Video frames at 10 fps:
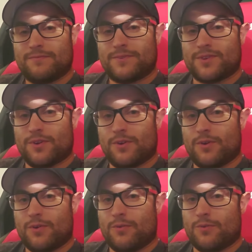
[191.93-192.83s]

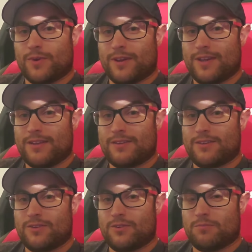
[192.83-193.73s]
So we needed
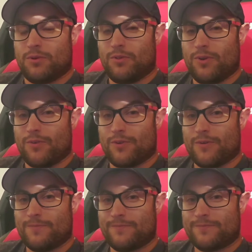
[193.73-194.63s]
to pull over,